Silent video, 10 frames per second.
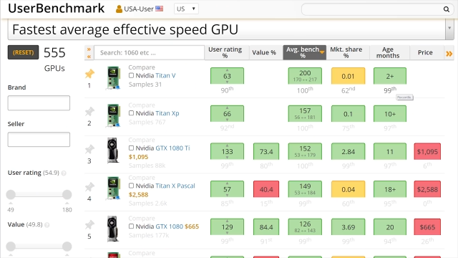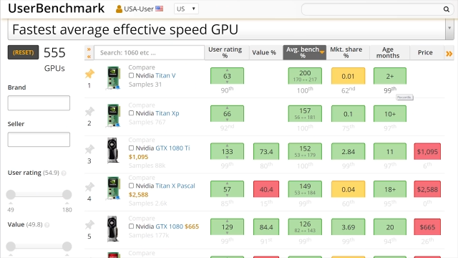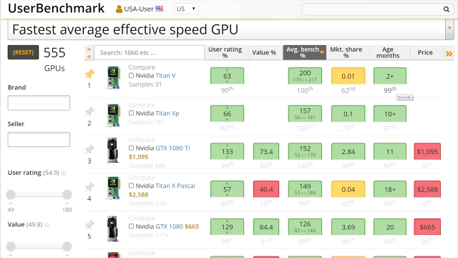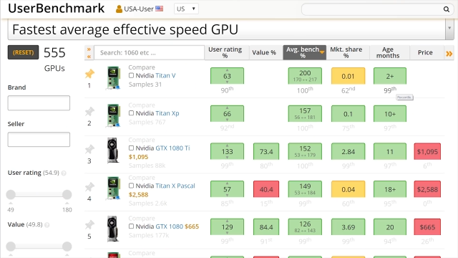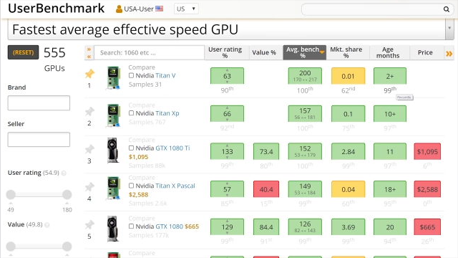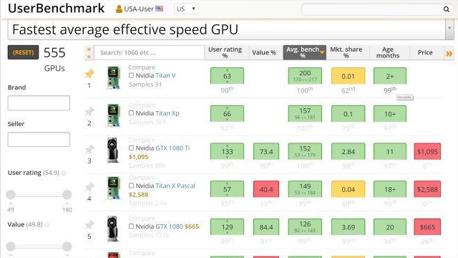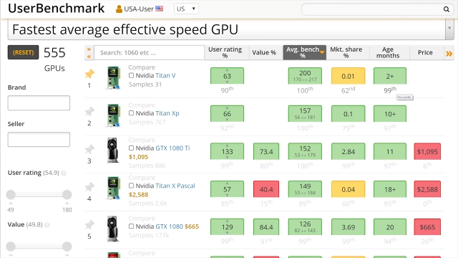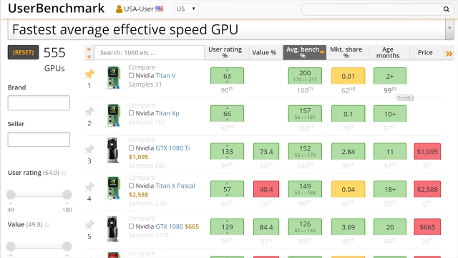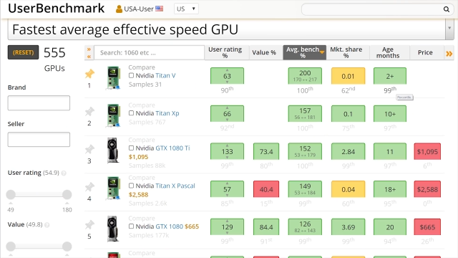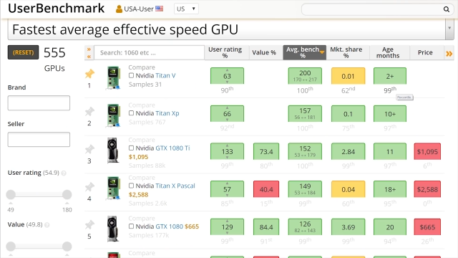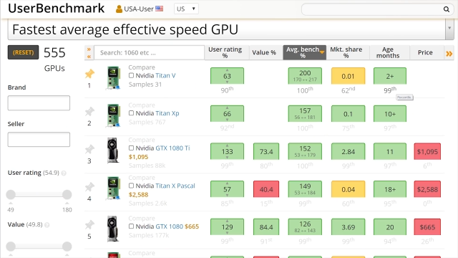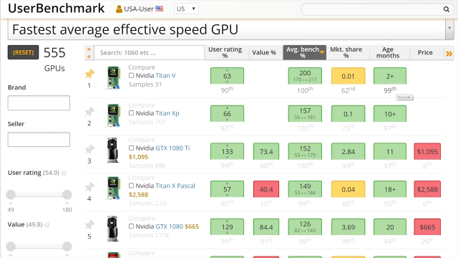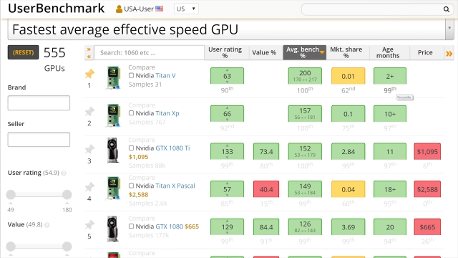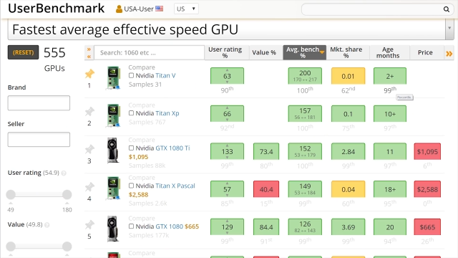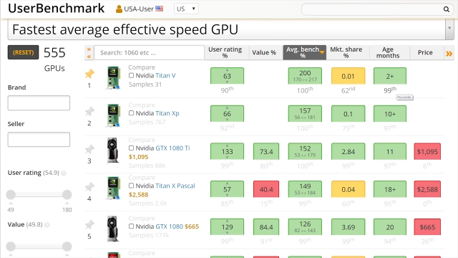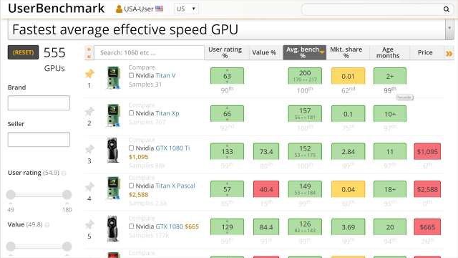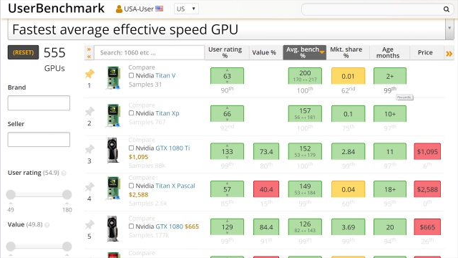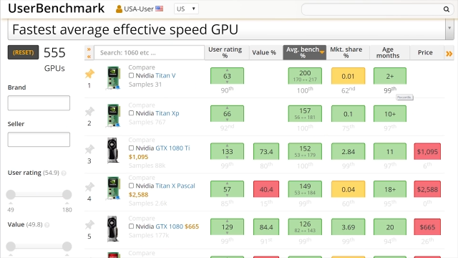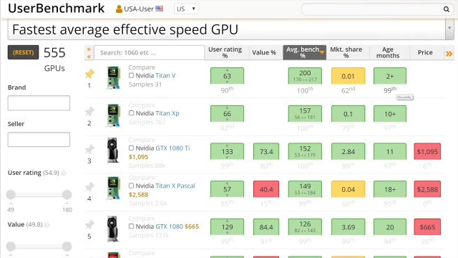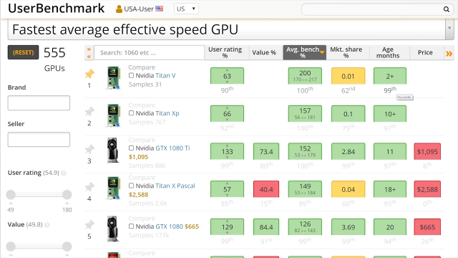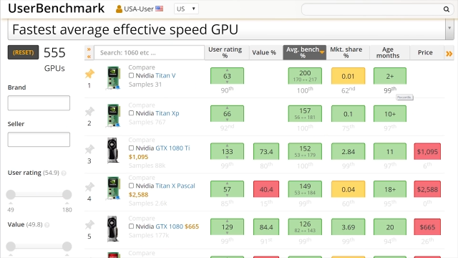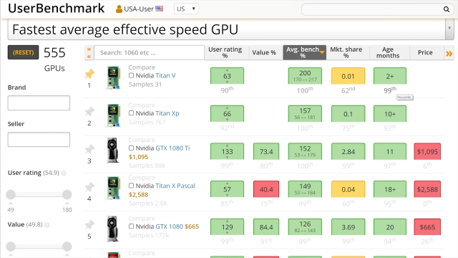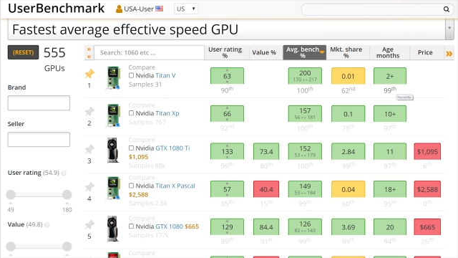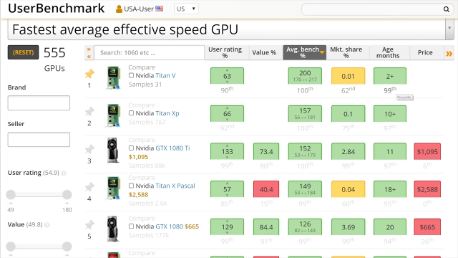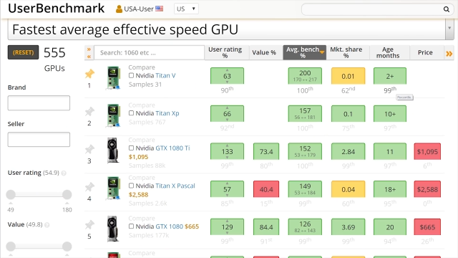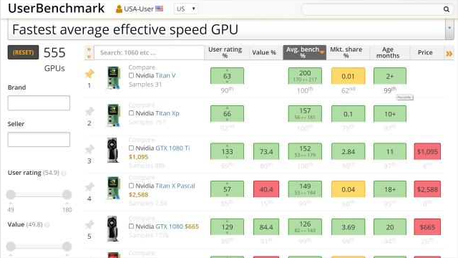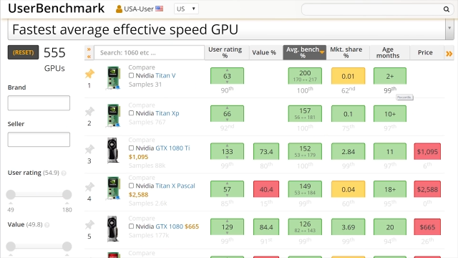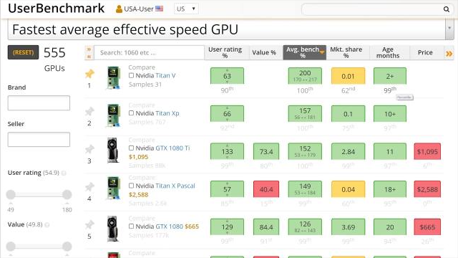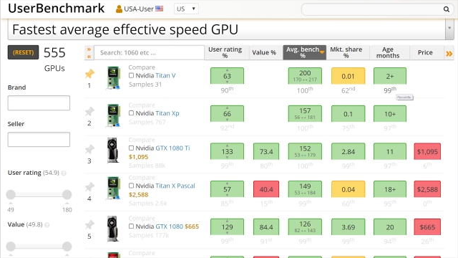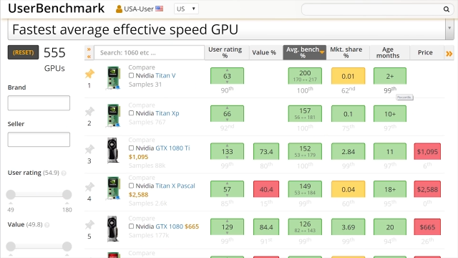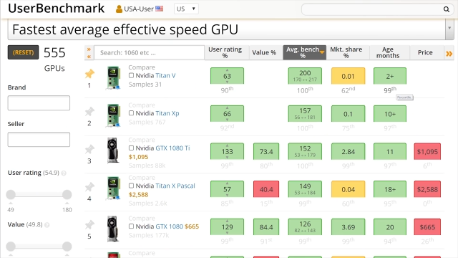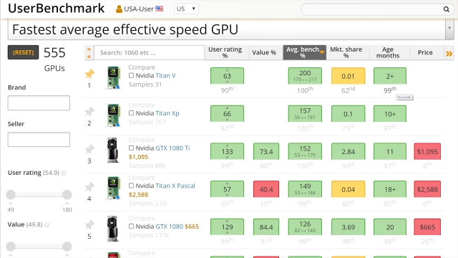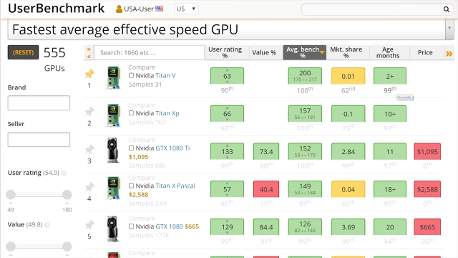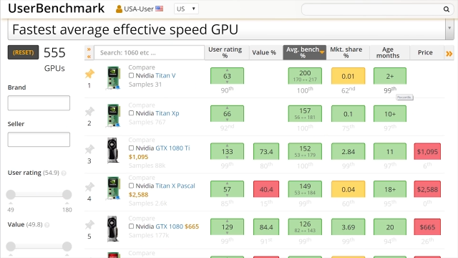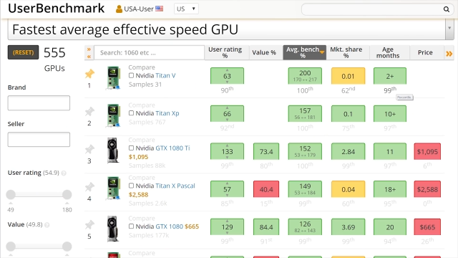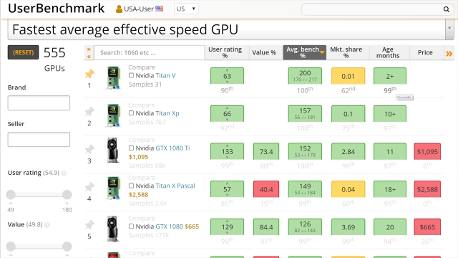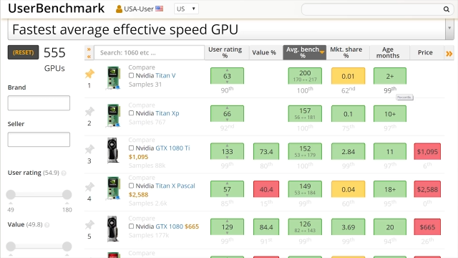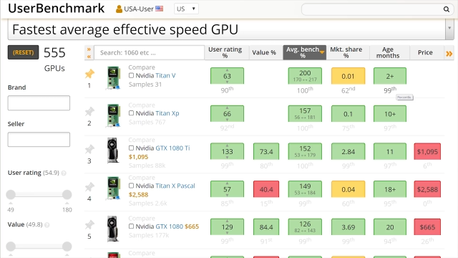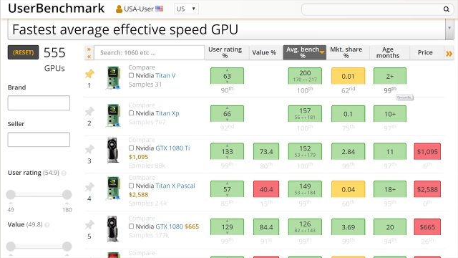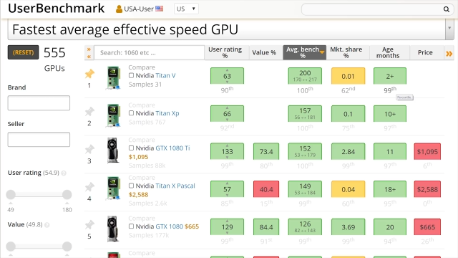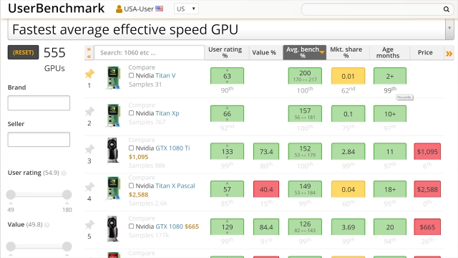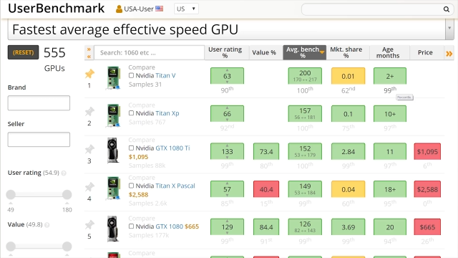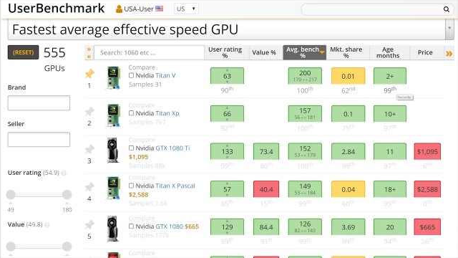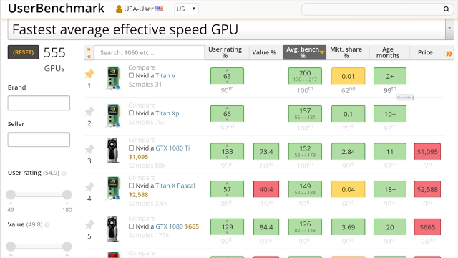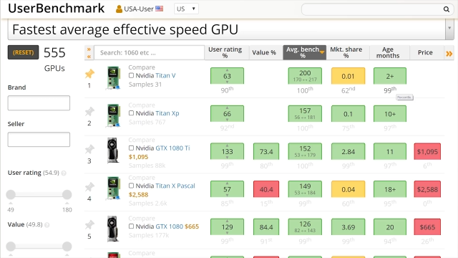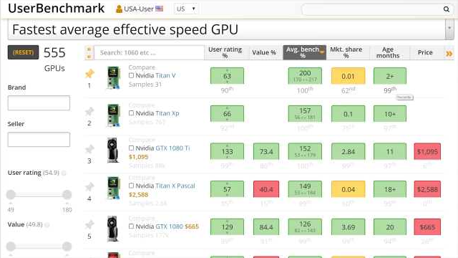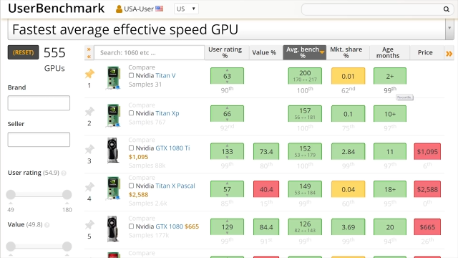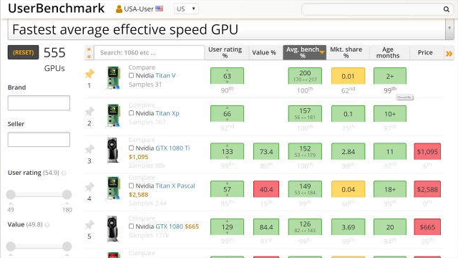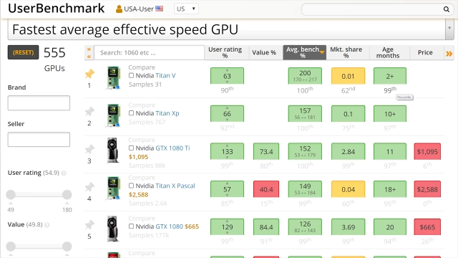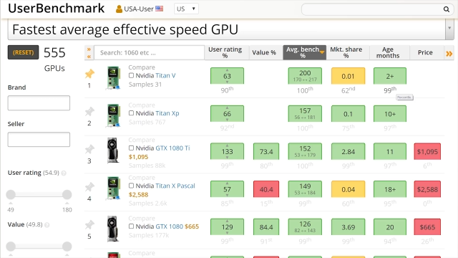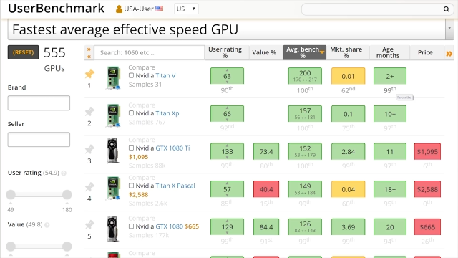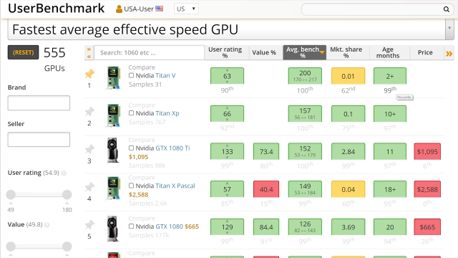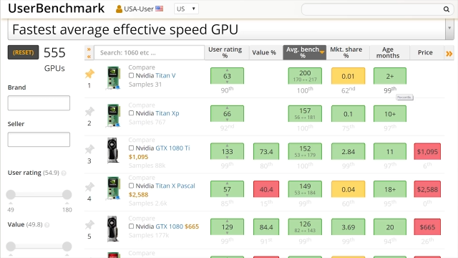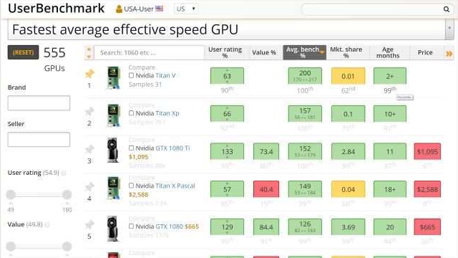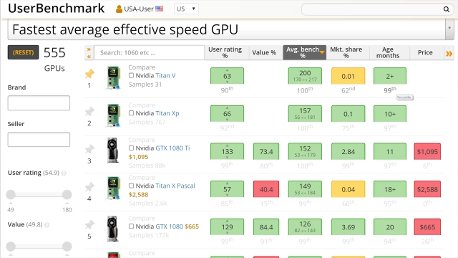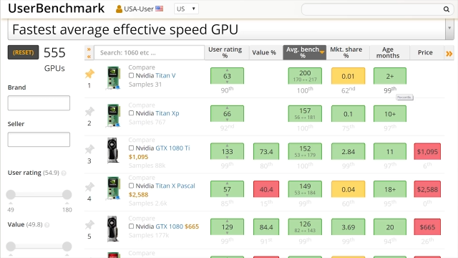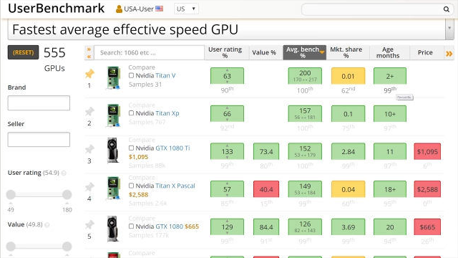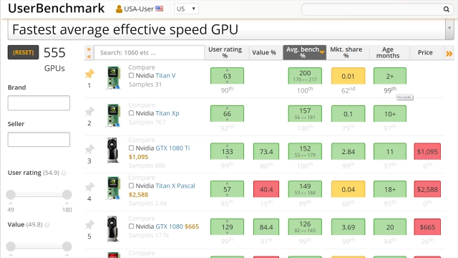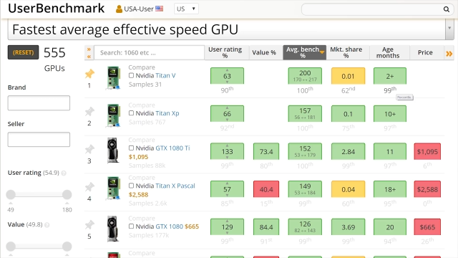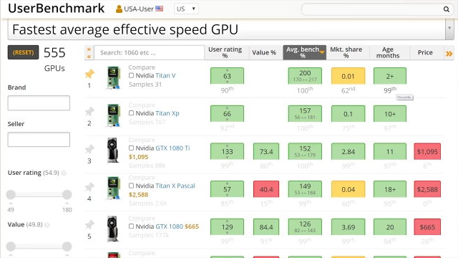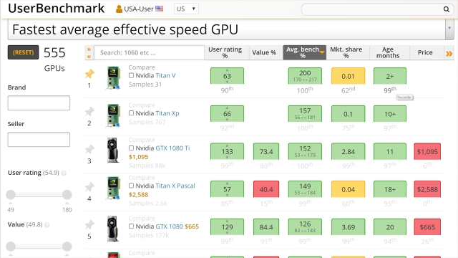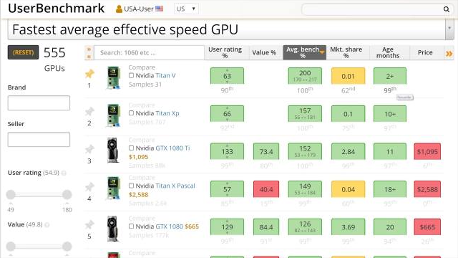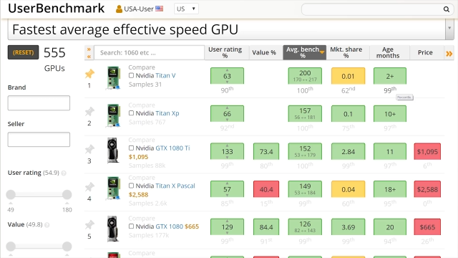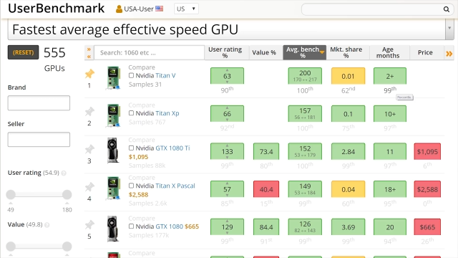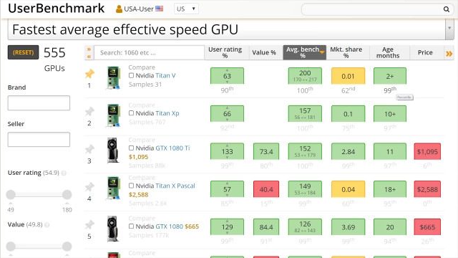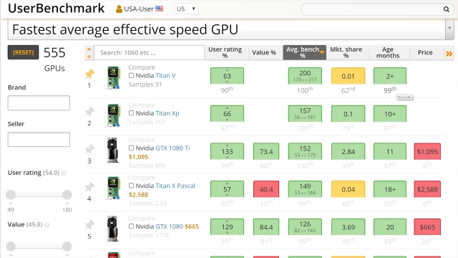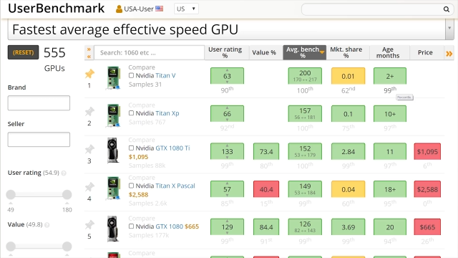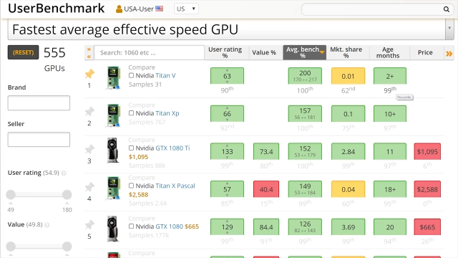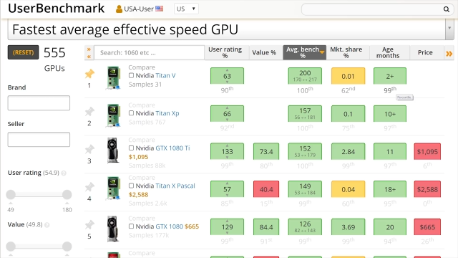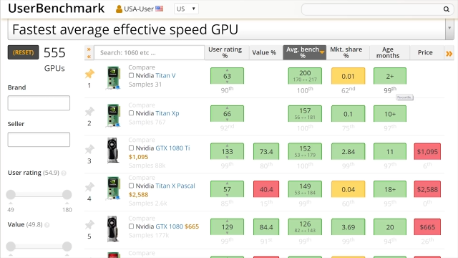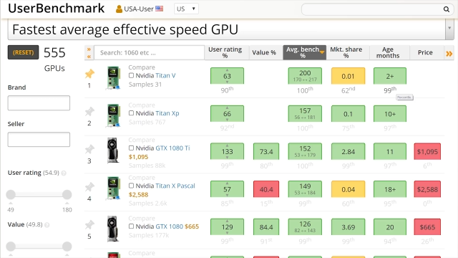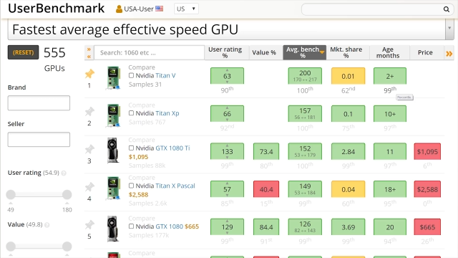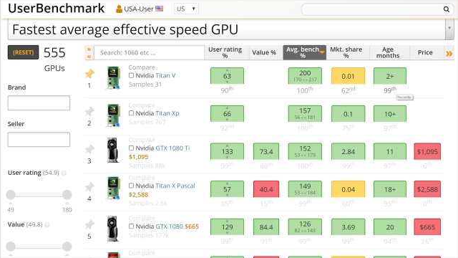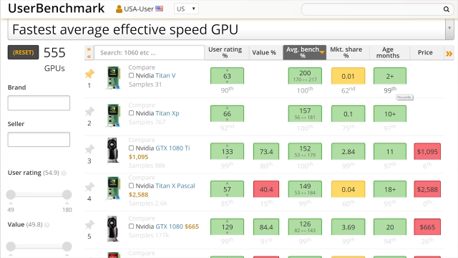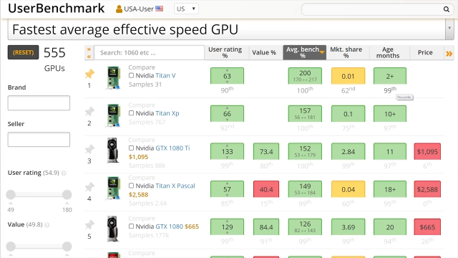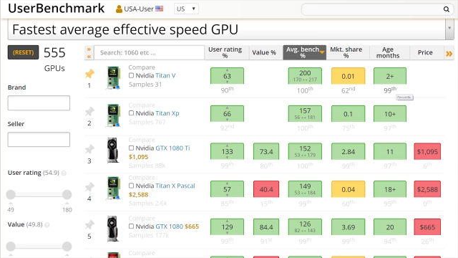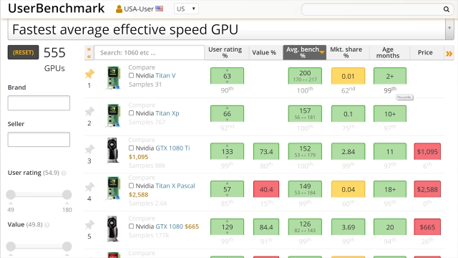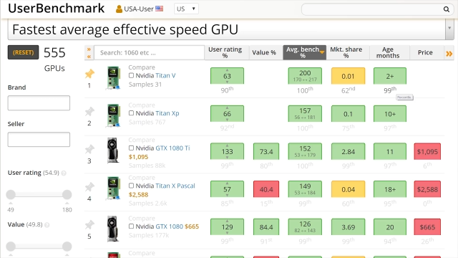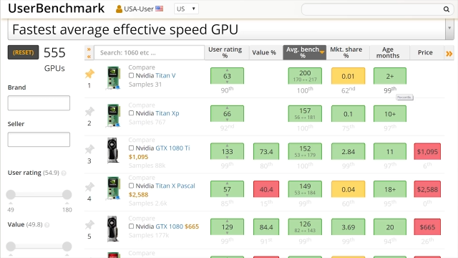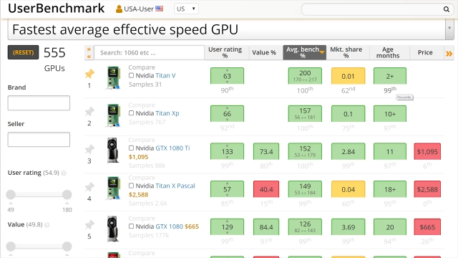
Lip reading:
Nobody's mouth can be seen.